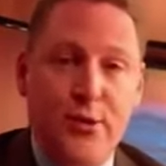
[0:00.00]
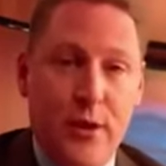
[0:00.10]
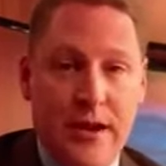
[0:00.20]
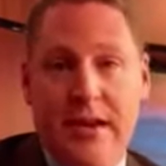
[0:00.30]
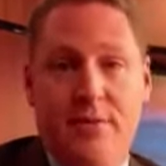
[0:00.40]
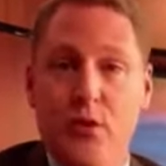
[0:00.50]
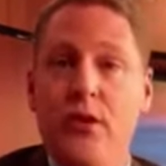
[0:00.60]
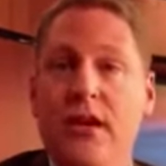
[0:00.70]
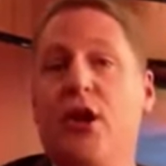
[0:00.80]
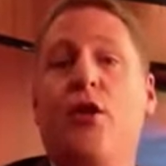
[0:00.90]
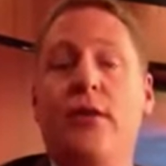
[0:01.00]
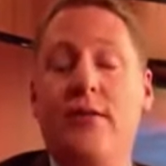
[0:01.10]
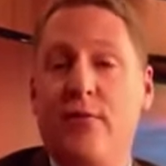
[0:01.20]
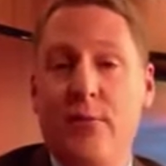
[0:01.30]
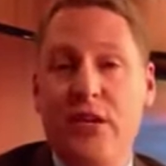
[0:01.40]
It's great if you can get
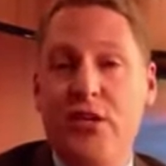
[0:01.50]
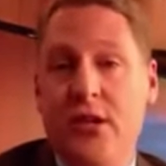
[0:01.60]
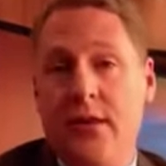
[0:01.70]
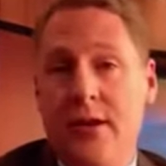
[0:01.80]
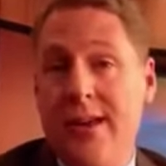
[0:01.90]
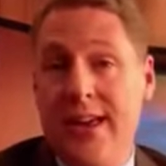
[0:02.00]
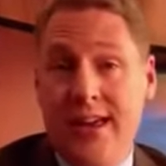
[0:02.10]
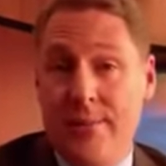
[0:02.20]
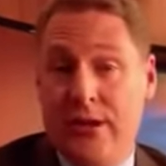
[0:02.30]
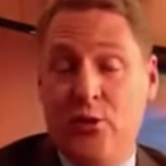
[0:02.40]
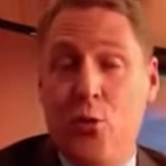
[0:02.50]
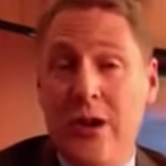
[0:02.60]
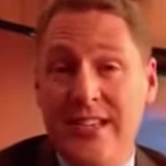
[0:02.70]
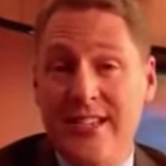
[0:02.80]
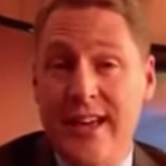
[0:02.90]
all the information in there in
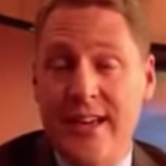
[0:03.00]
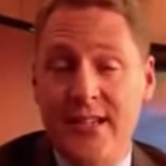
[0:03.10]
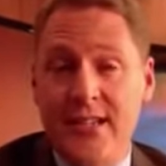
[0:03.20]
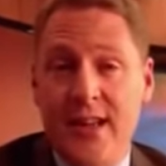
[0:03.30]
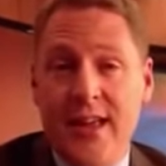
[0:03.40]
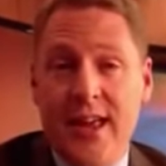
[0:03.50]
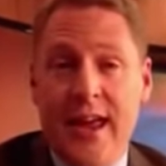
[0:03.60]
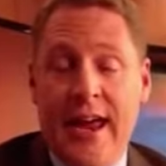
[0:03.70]
about 20 seconds.